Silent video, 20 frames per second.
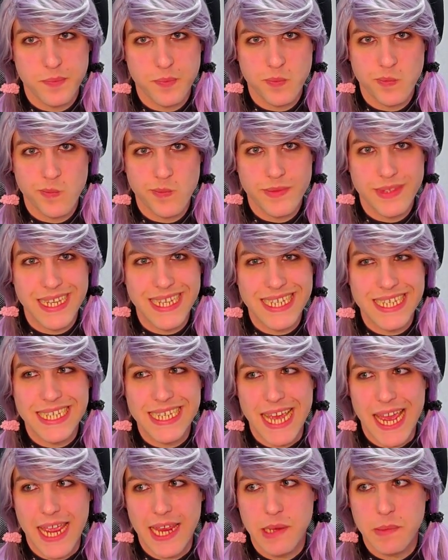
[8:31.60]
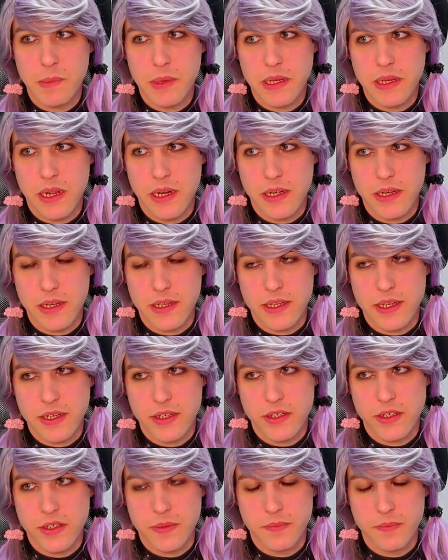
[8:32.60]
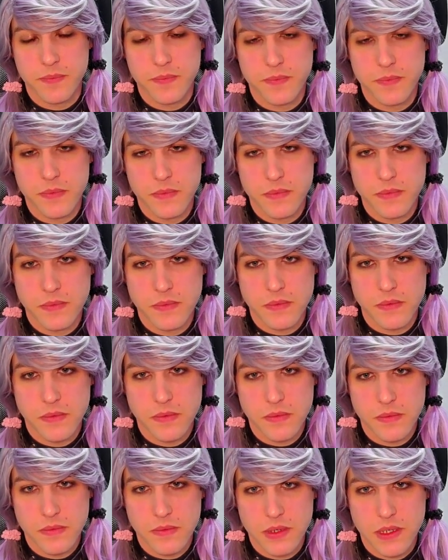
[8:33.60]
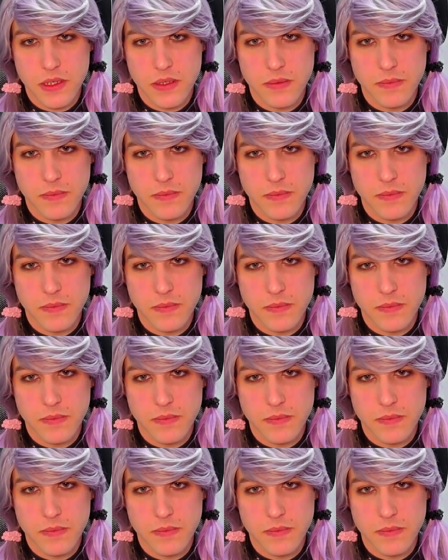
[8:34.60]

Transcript: 8-bit architecture, right?